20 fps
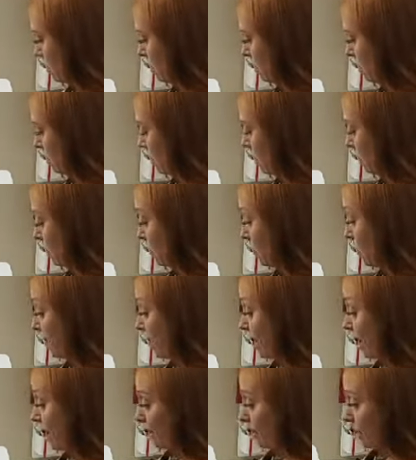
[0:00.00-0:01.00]
these
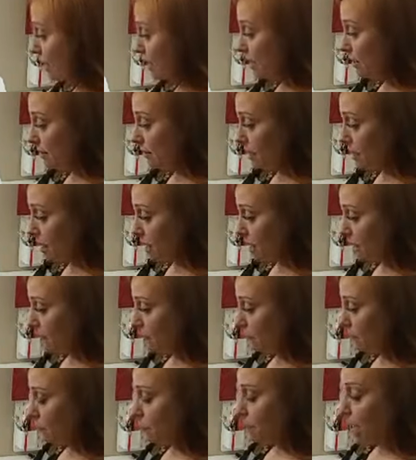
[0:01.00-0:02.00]
um, packs
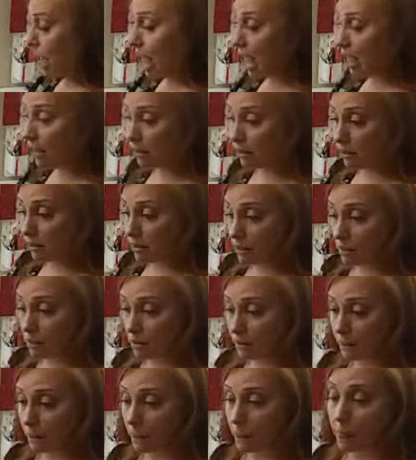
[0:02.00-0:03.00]
at like
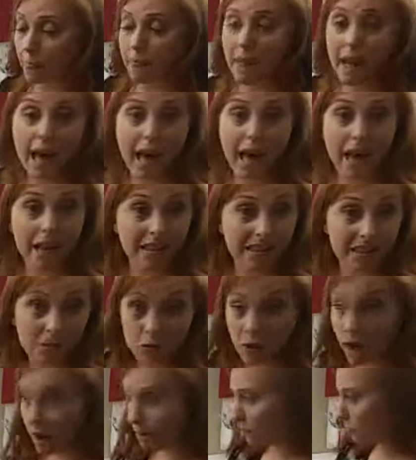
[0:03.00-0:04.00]
the craft store or
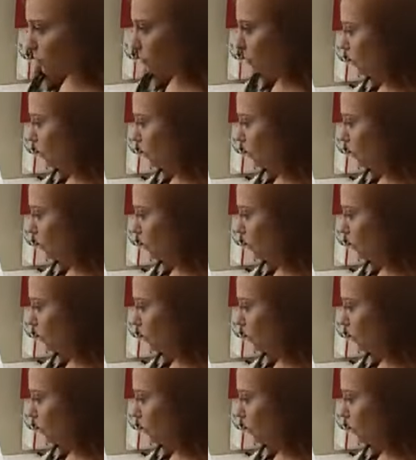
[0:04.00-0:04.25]
online,